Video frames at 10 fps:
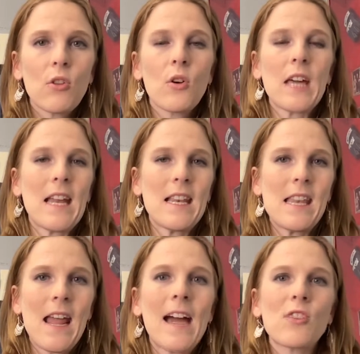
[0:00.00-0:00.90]
a look at
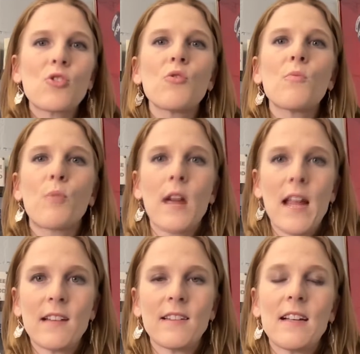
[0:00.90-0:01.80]
national
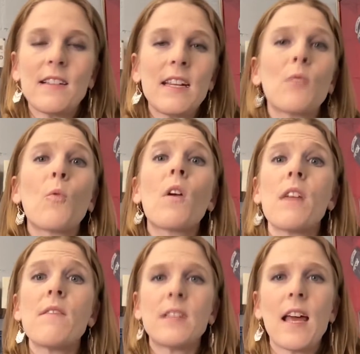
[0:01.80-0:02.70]
brands and seeing where
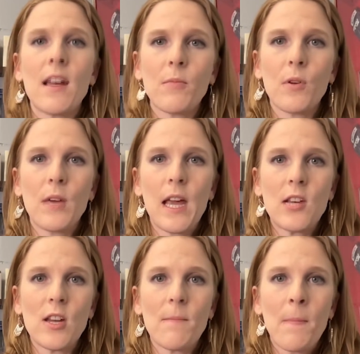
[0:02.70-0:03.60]
they've set up
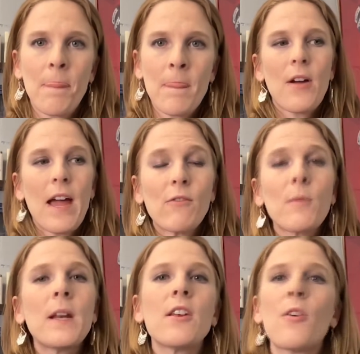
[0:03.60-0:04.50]
location. Now,
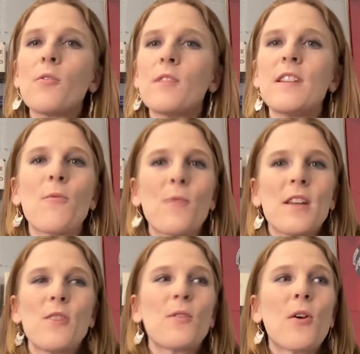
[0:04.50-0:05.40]
everybody knows that
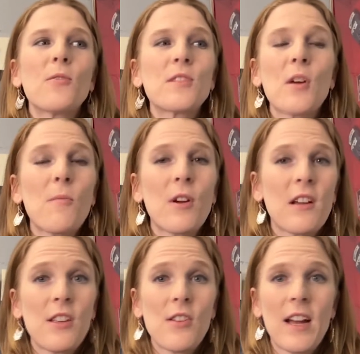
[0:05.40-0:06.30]
when you go somewhere
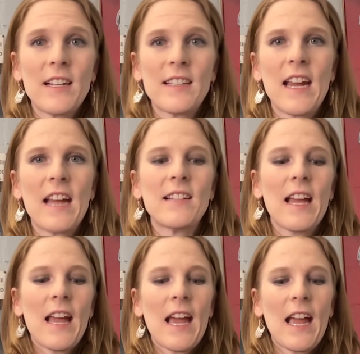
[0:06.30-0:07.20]
in the United States
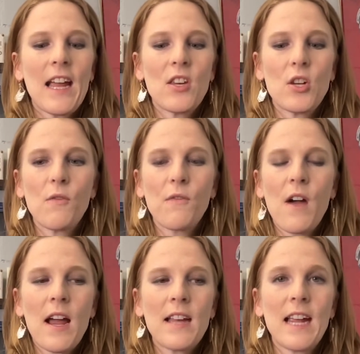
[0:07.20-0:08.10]
and you
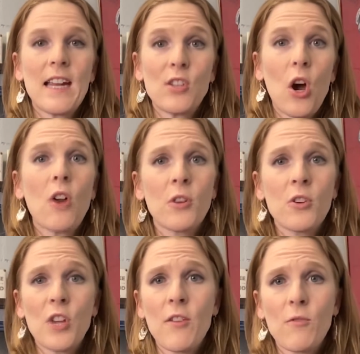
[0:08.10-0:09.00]
find a Dollar
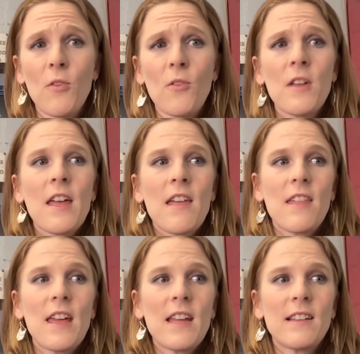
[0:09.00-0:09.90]
General,
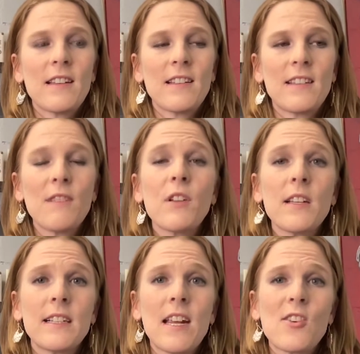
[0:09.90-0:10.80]
that
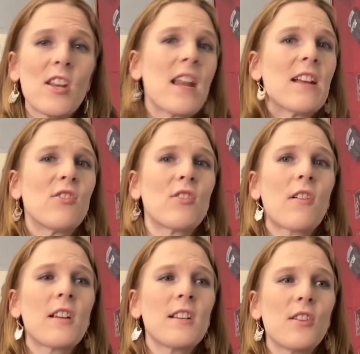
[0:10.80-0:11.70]
civilization has
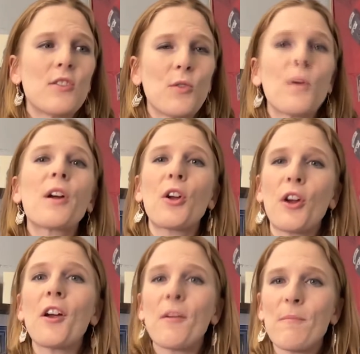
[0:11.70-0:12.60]
started to
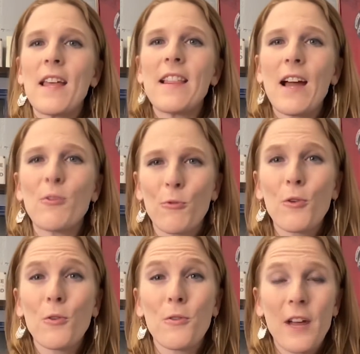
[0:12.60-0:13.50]
occur in that
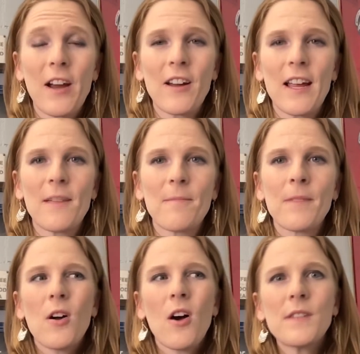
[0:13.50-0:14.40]
rural area.
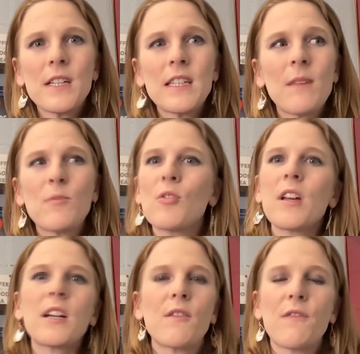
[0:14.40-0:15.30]
But oftentimes, you're
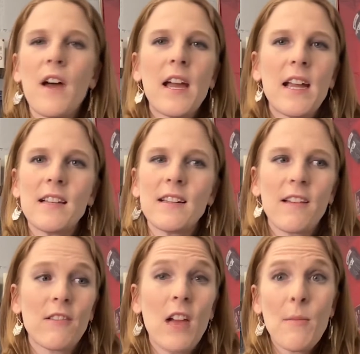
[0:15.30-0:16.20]
not gonna find
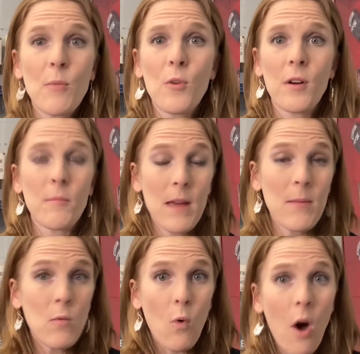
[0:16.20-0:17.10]
a lot more.
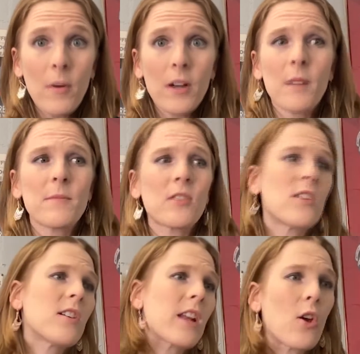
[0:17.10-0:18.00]
Maybe Walmart comes
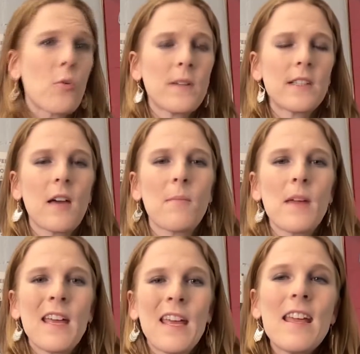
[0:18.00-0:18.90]
along and opens up,
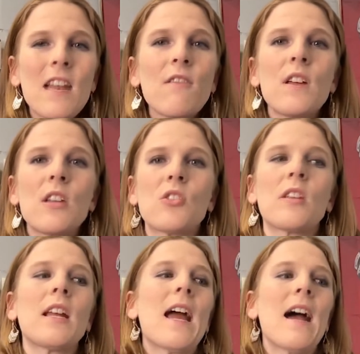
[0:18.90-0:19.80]
and then then
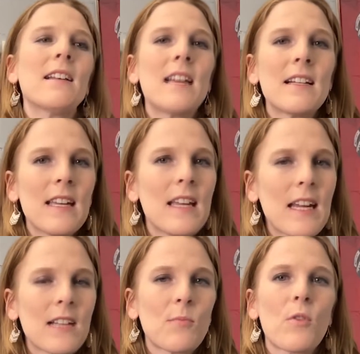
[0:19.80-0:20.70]
eventually, as that city
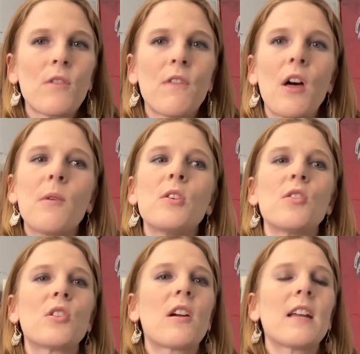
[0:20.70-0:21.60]
gets more developed, you
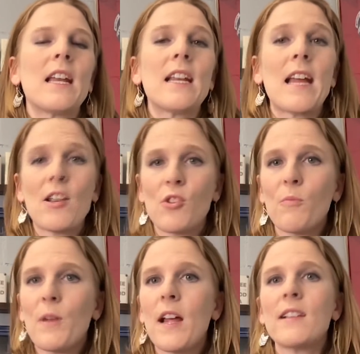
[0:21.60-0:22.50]
start getting national
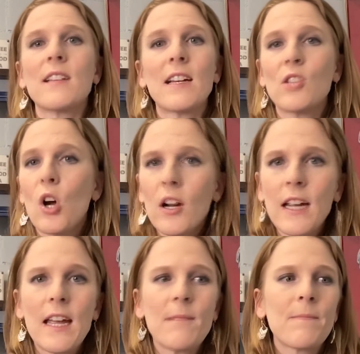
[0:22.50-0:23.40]
brands like
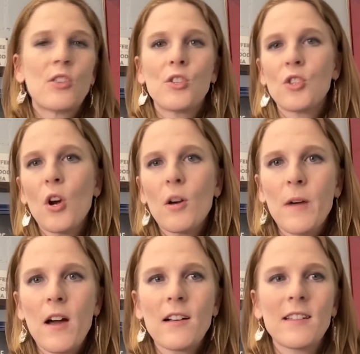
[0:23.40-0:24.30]
Target,
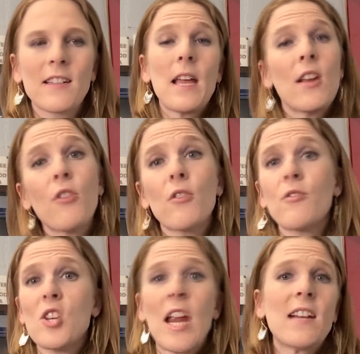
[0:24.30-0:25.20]
Starbucks, and other
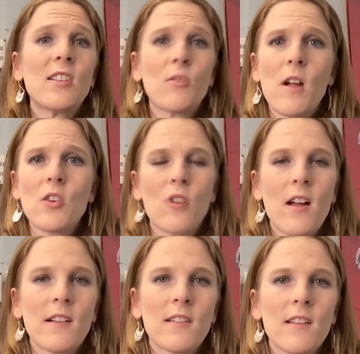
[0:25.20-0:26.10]
chains and
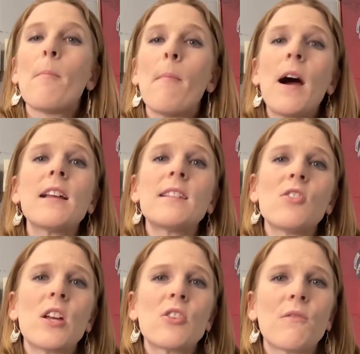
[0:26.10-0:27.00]
restaurants. My
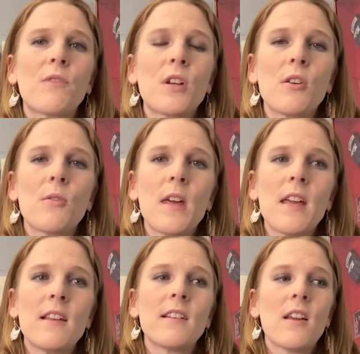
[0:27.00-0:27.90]
suggestion for you
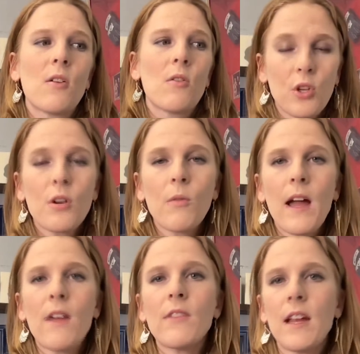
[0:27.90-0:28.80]
is look
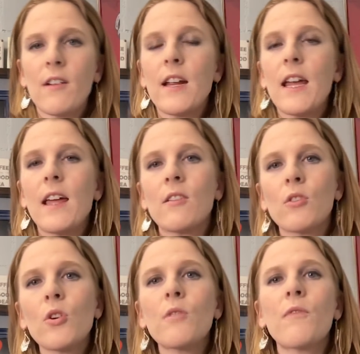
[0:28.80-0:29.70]
around the area
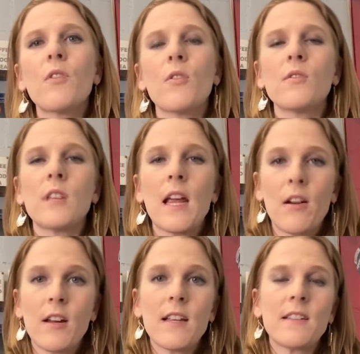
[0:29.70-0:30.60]
and look for those
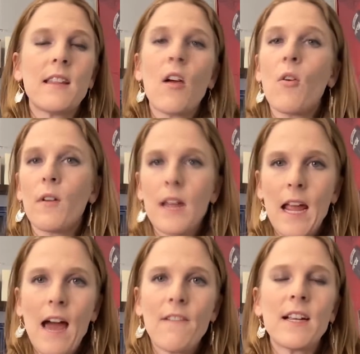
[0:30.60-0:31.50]
areas that already
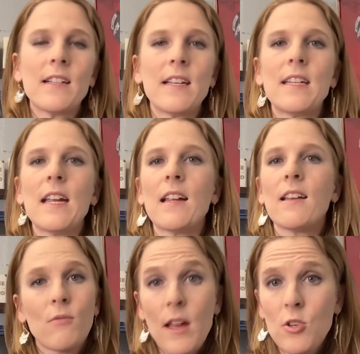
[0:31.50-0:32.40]
have existing
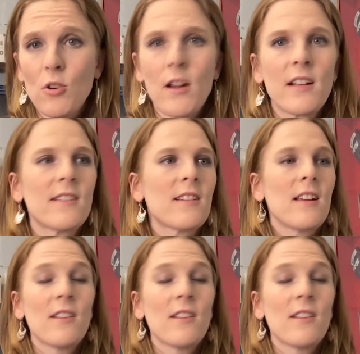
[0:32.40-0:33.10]
restaurants,